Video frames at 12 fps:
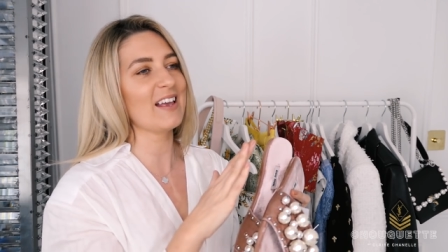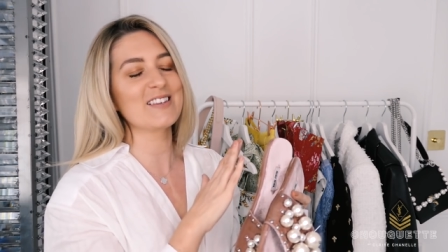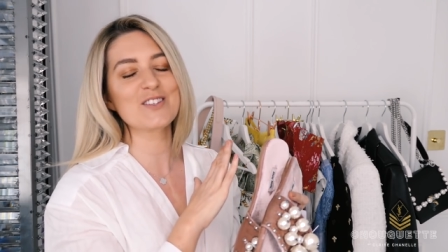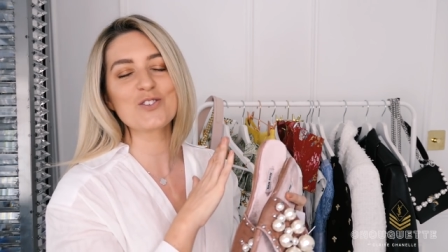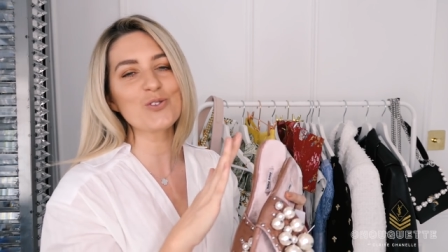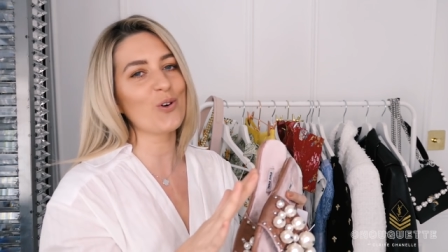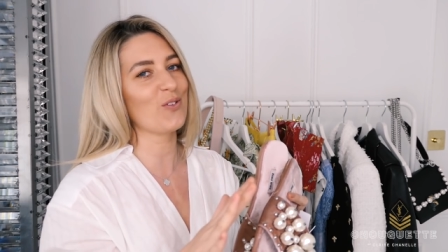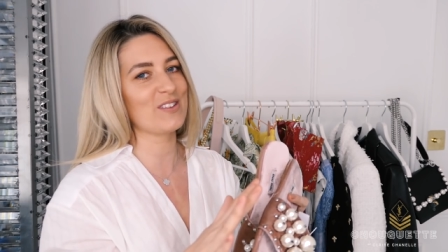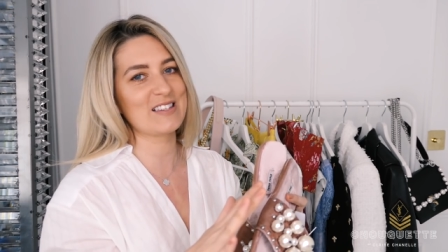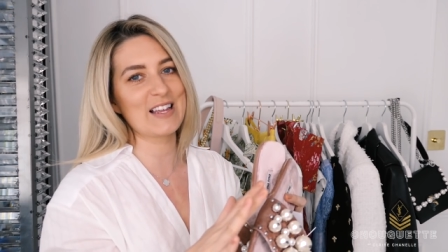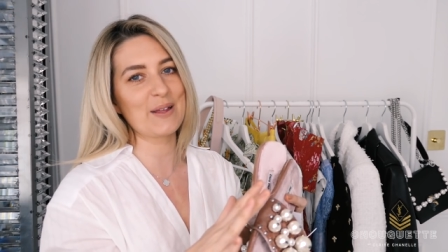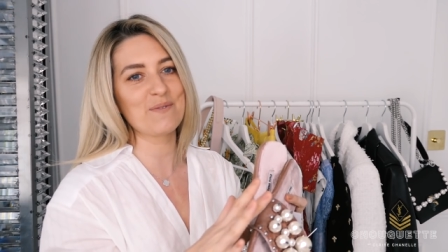it's not
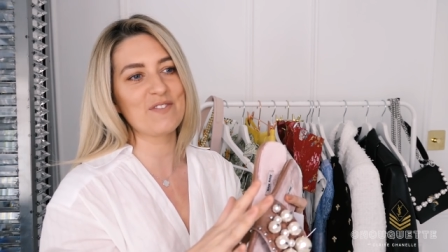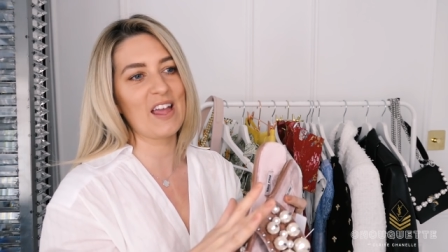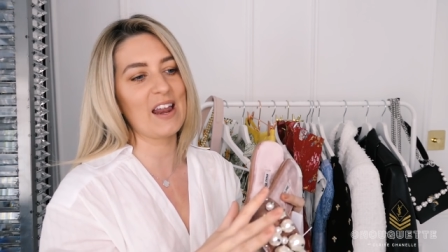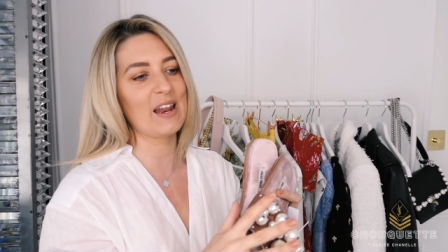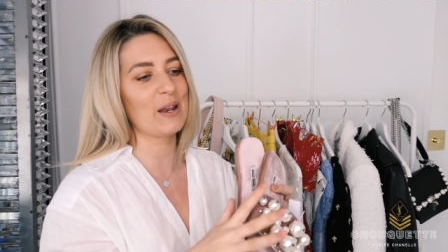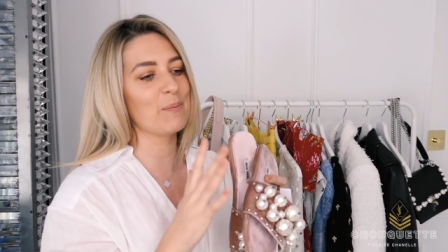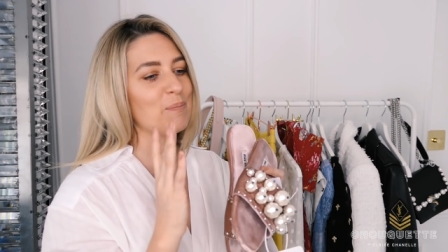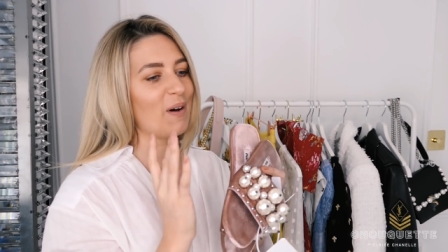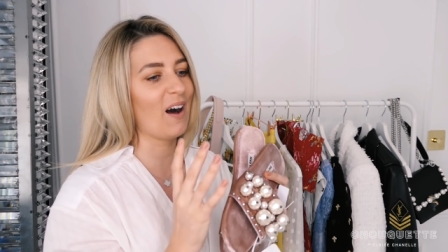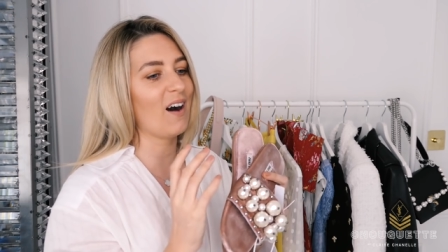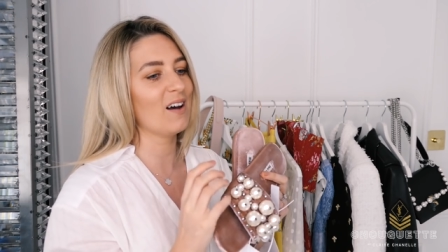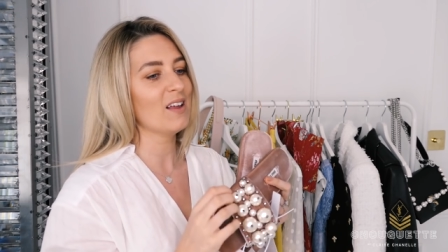the same feeling,
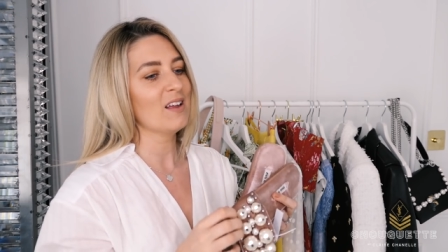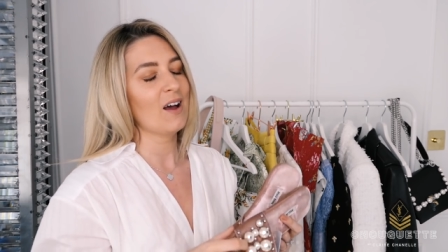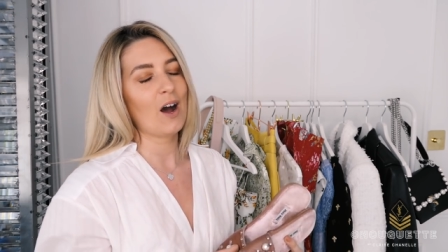but